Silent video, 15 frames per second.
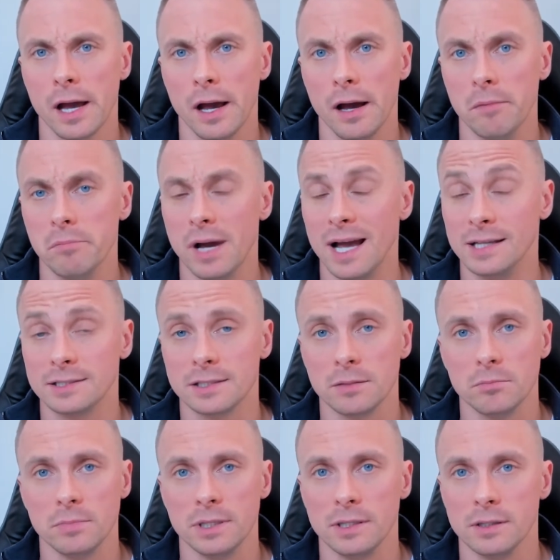
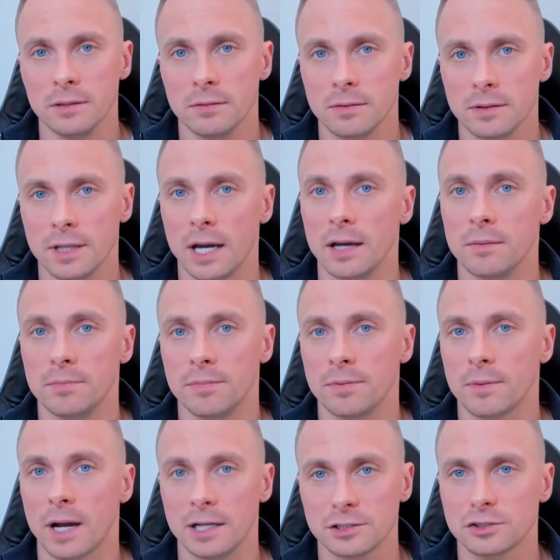SMB
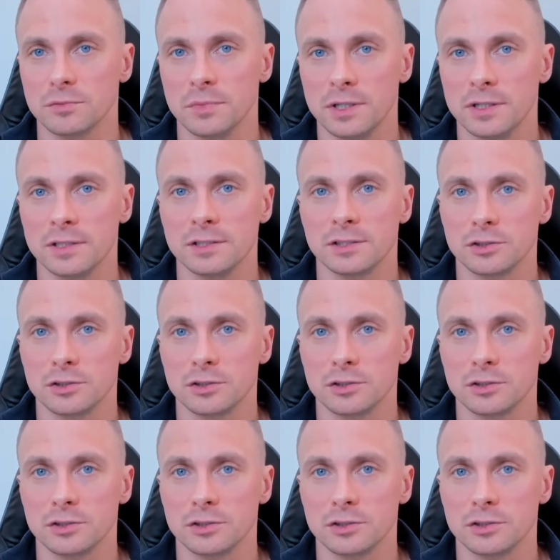type customers.